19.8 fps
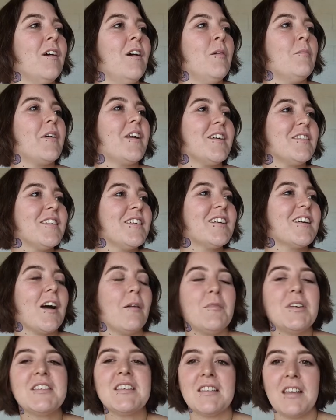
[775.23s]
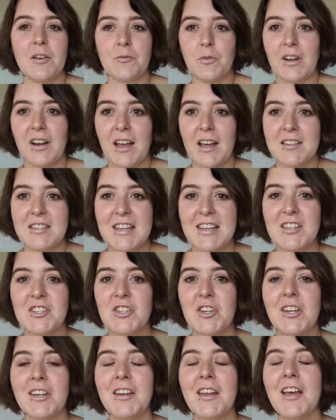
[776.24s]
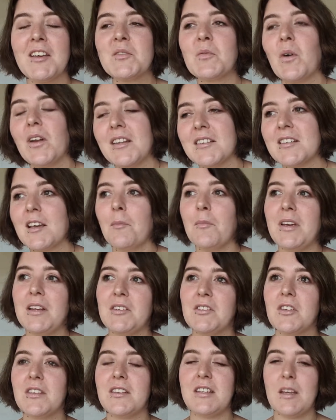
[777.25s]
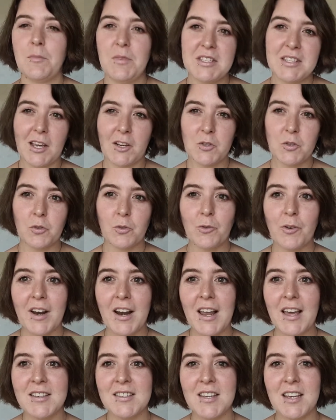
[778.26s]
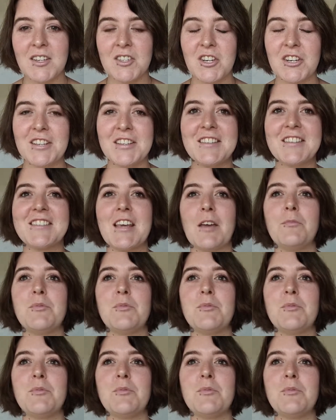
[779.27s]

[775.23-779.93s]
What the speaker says: But I think coming to that realization, as well as coming to the demisexual realization at the same